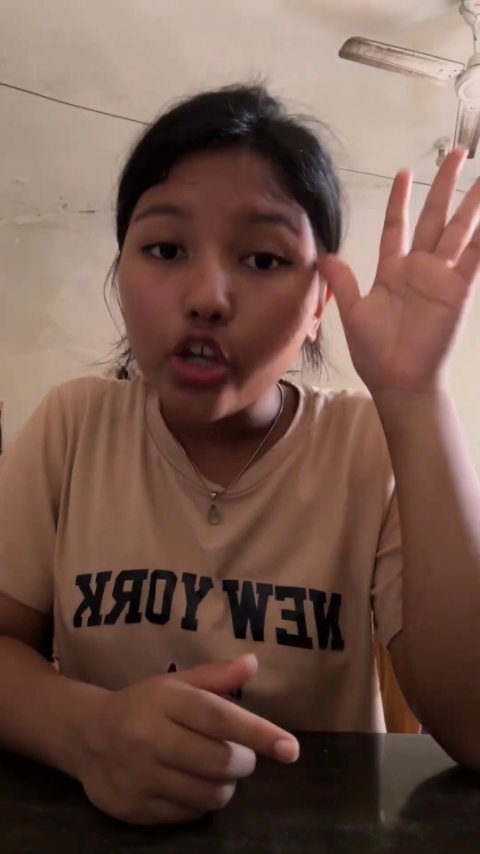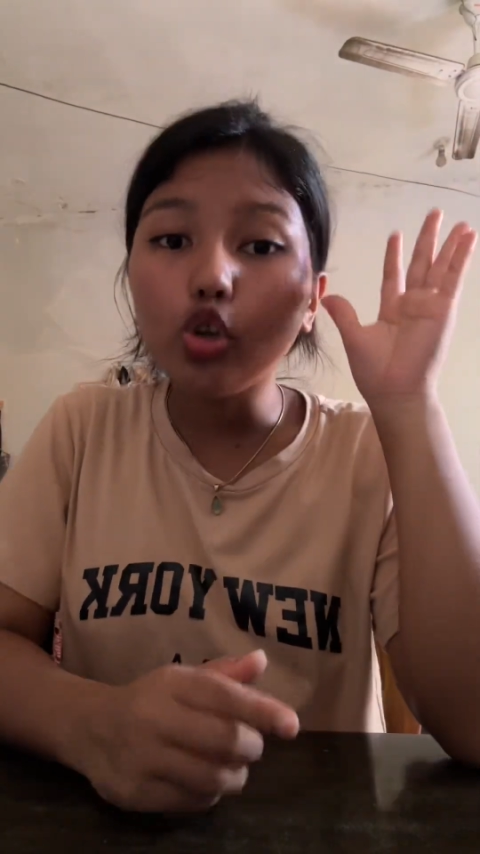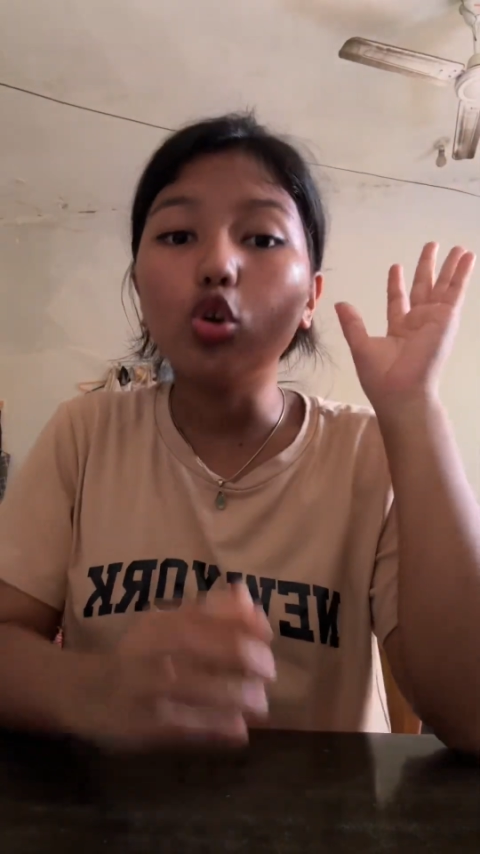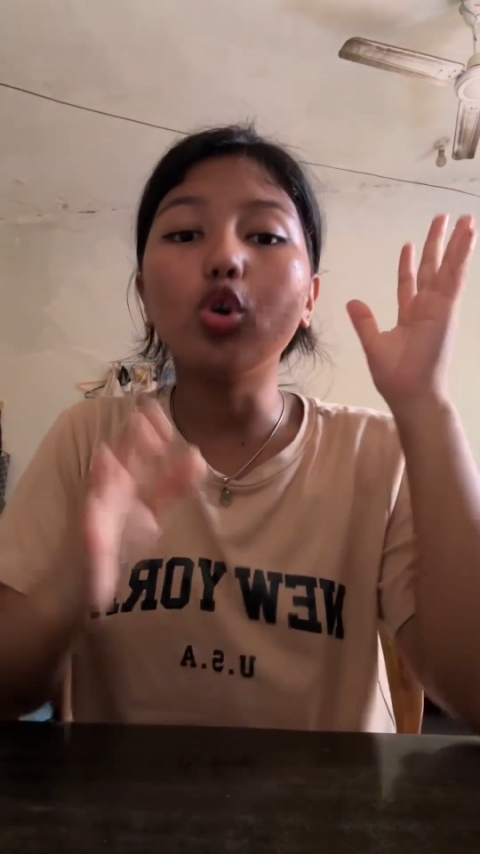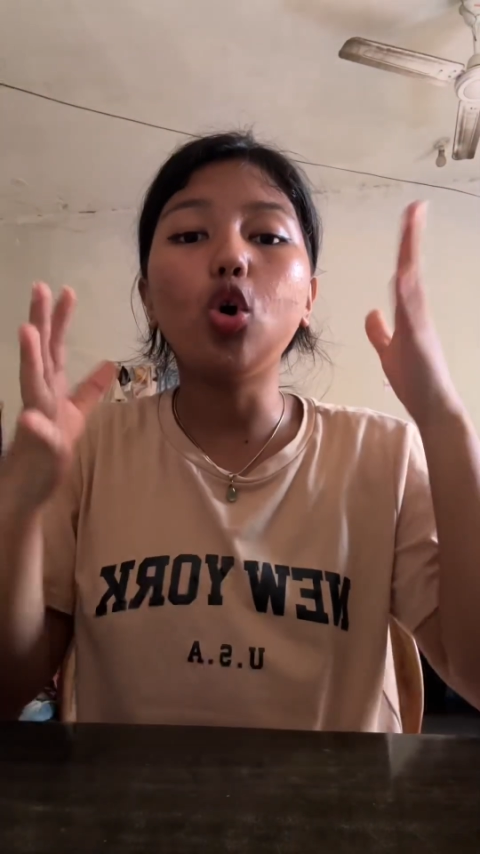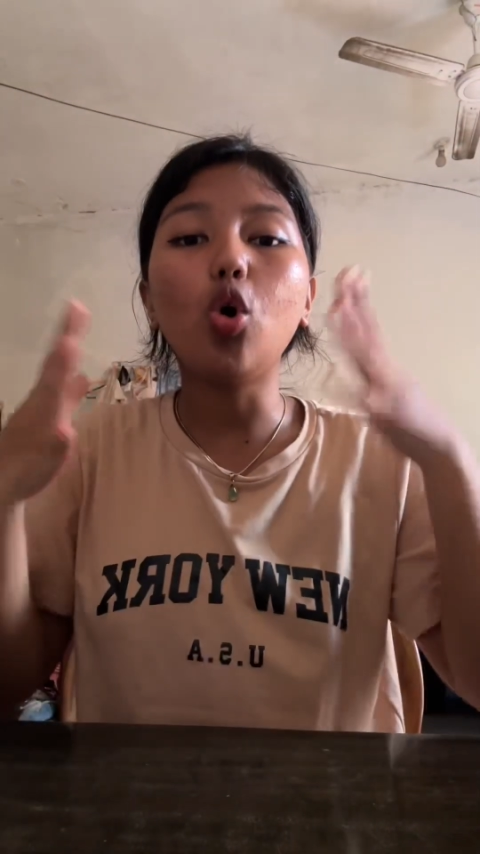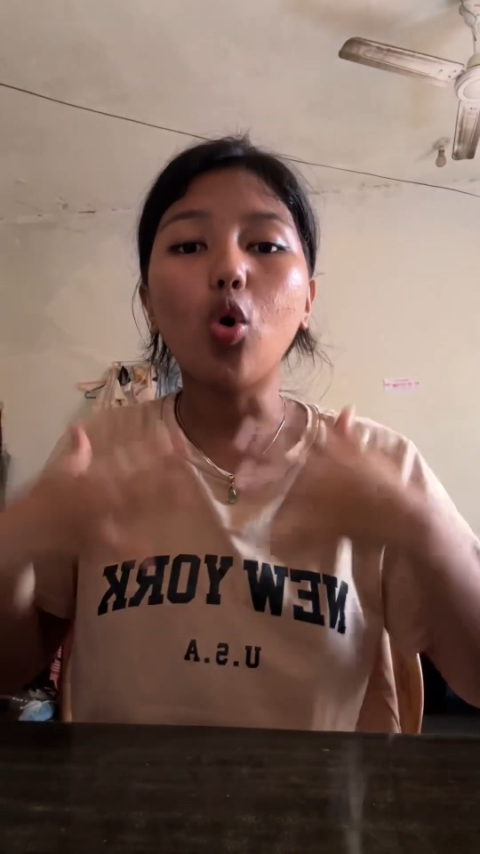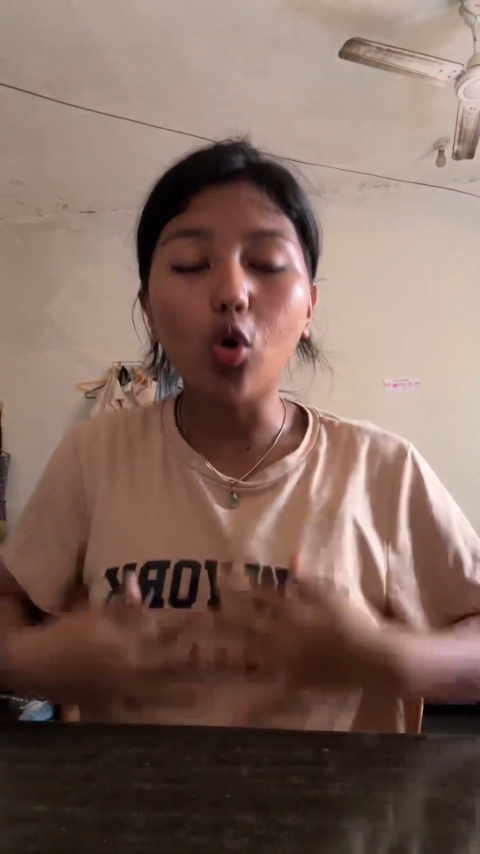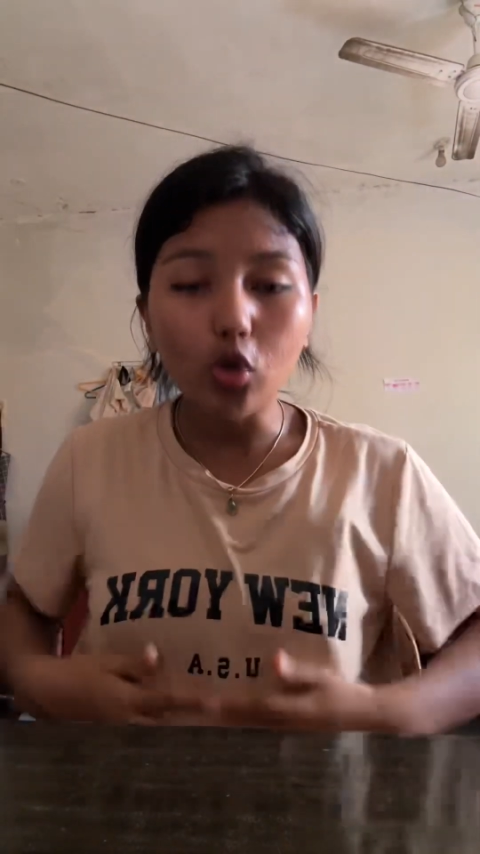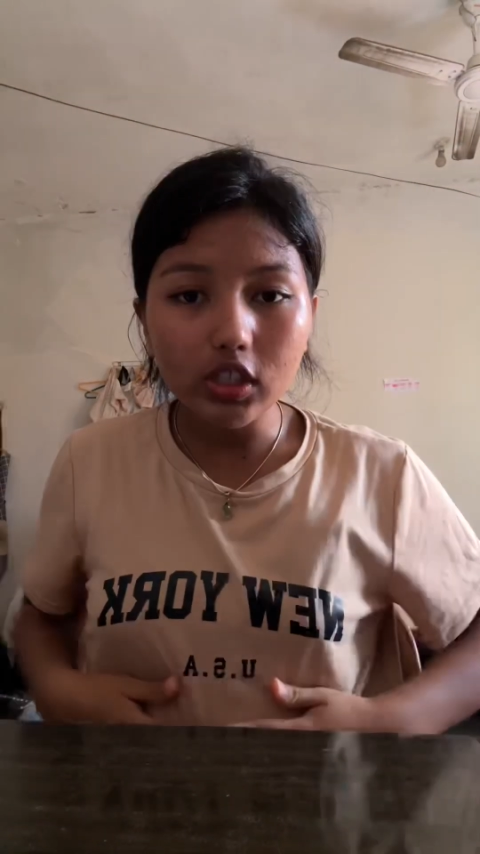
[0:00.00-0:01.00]
your
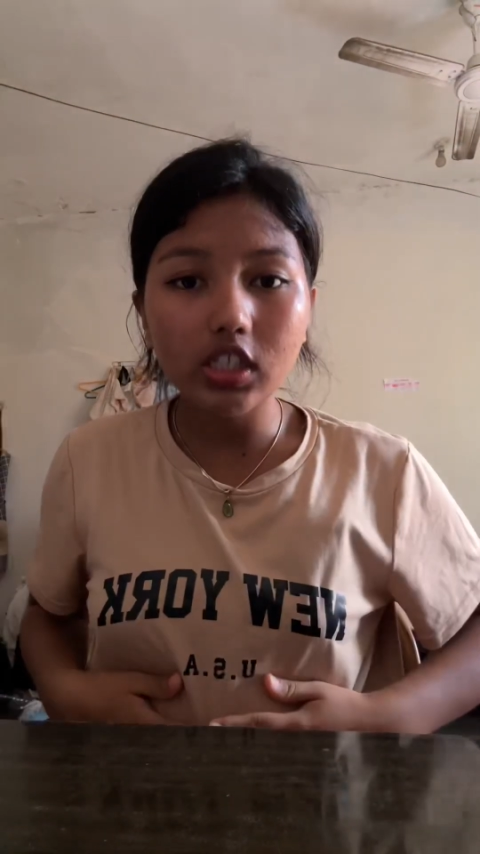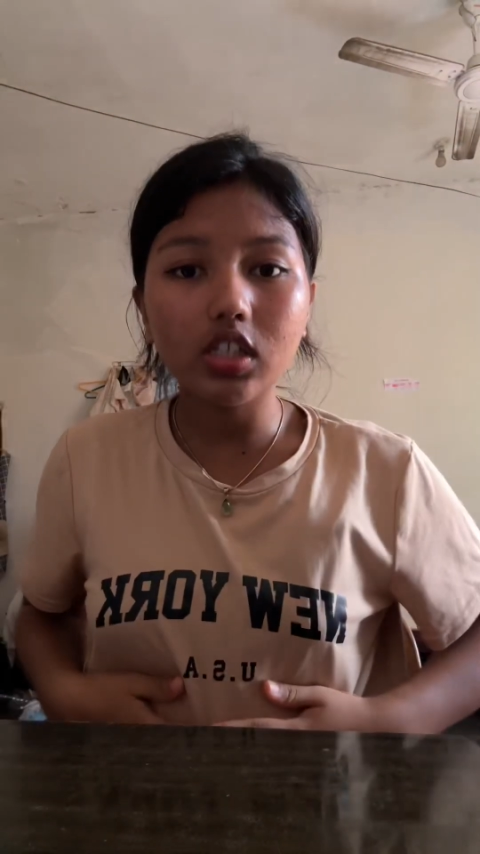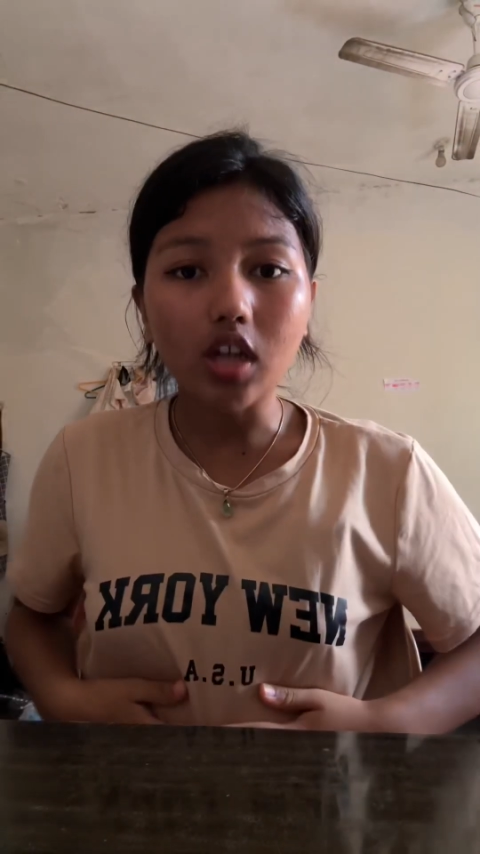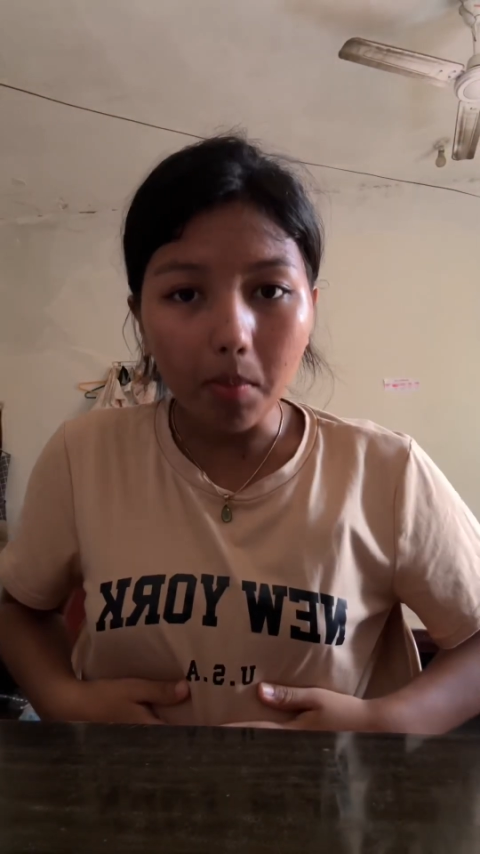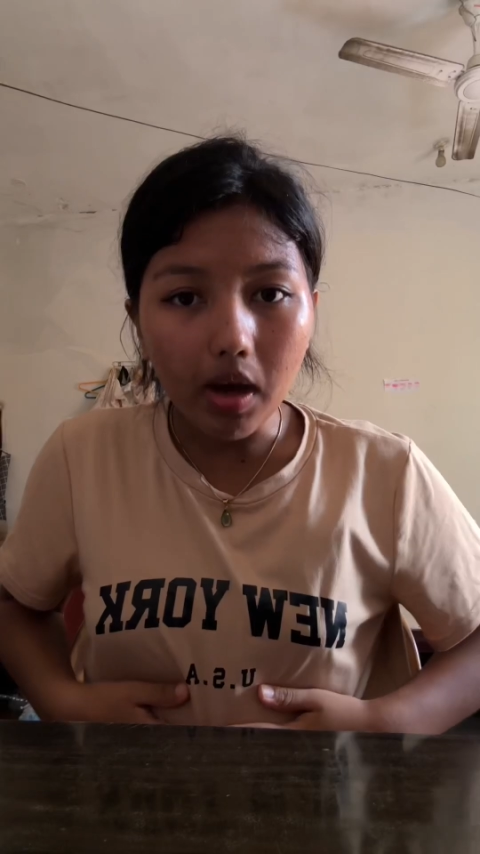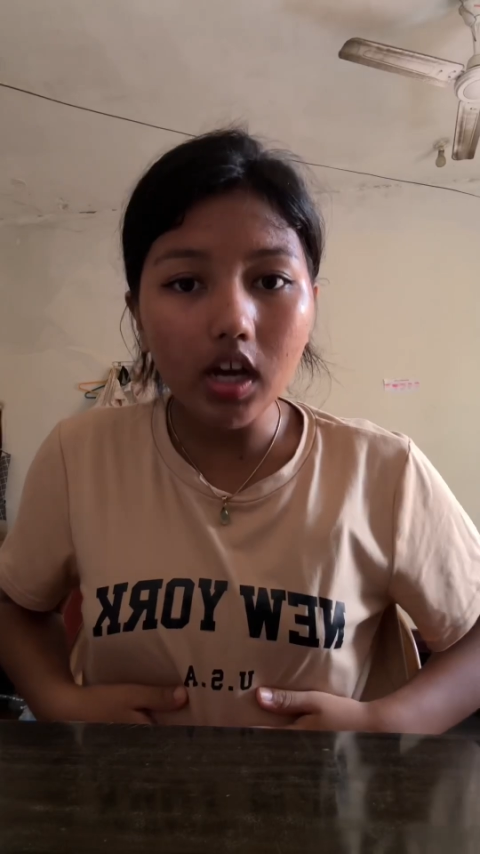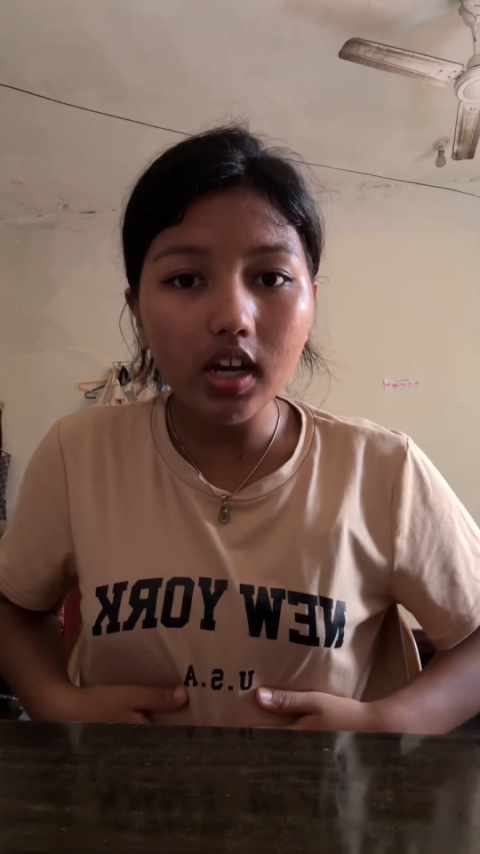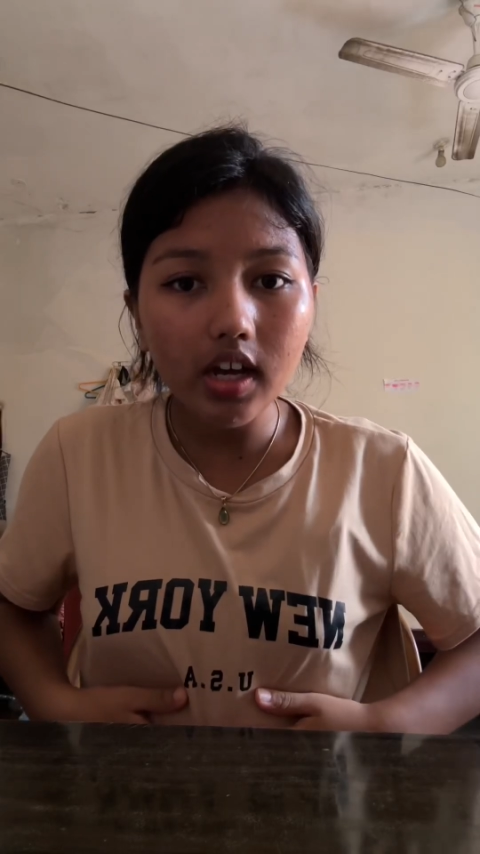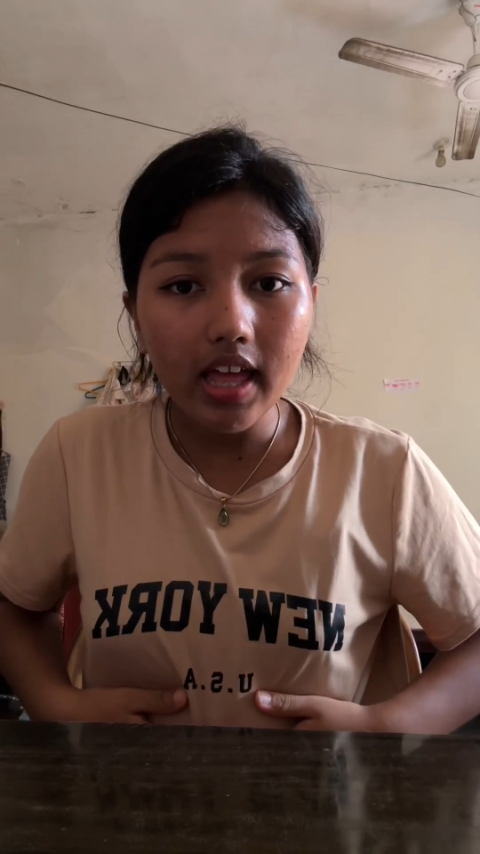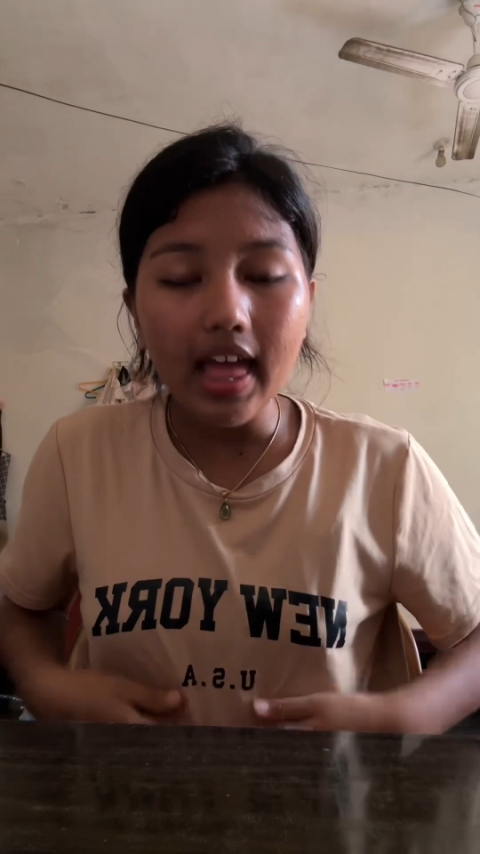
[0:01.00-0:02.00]
whole stomach